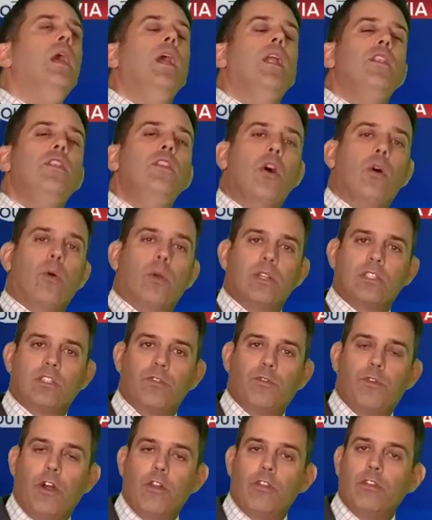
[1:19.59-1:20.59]
Notice the
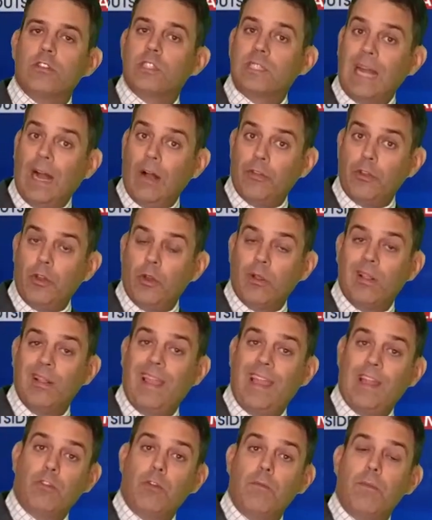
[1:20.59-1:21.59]
farther south you go, the
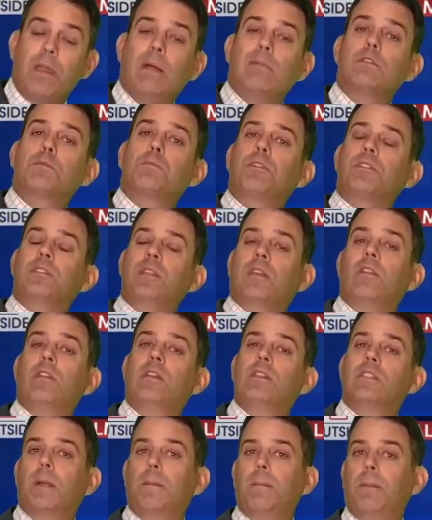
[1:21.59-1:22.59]
later it becomes, particularly
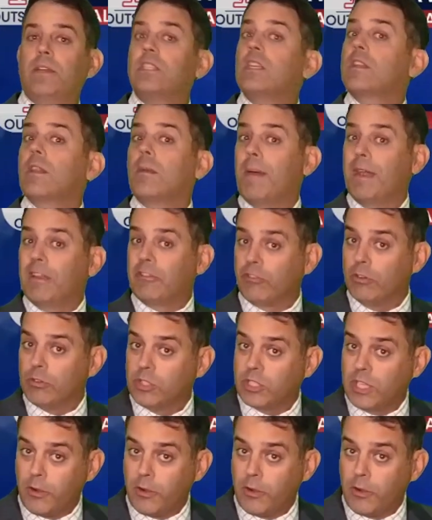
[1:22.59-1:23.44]
in some places like the metro center